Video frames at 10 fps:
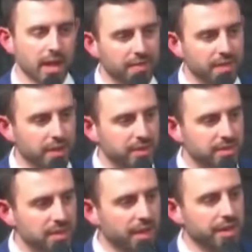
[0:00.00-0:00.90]
And there
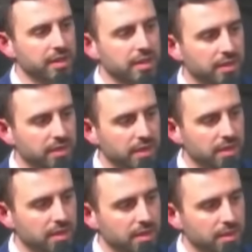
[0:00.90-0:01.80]
is nothing that
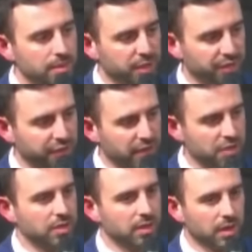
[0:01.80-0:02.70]
the
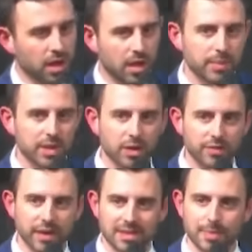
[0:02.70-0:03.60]
professional army
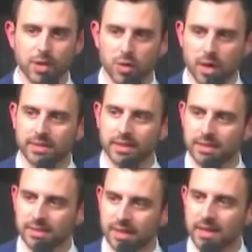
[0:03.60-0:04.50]
of a democratic
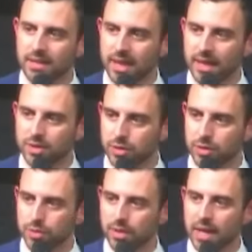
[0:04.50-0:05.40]
state can
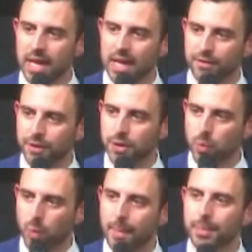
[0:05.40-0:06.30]
do if you
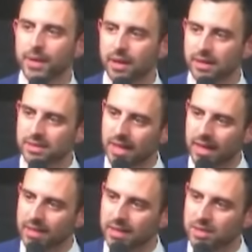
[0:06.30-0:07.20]
weaponize
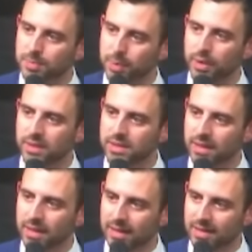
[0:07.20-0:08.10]
and exploit
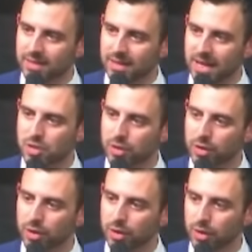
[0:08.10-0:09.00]

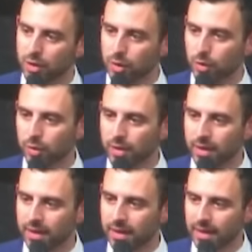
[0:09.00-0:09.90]
international law
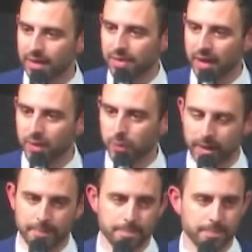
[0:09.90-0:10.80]
in that
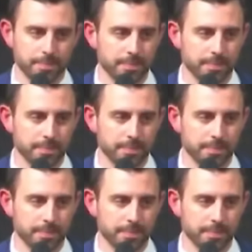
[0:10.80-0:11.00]
way.